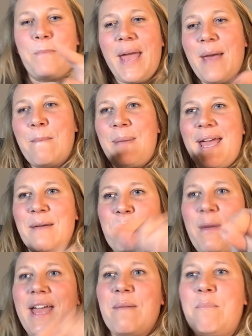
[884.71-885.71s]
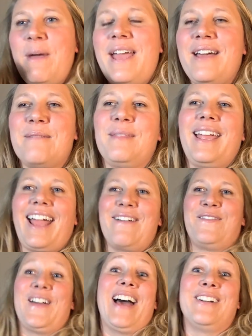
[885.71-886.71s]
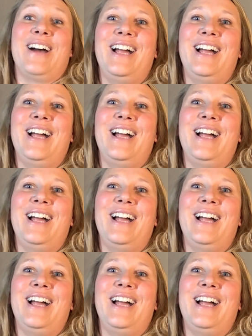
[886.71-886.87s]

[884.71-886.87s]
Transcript: bam, bam, bam, bam. Like I found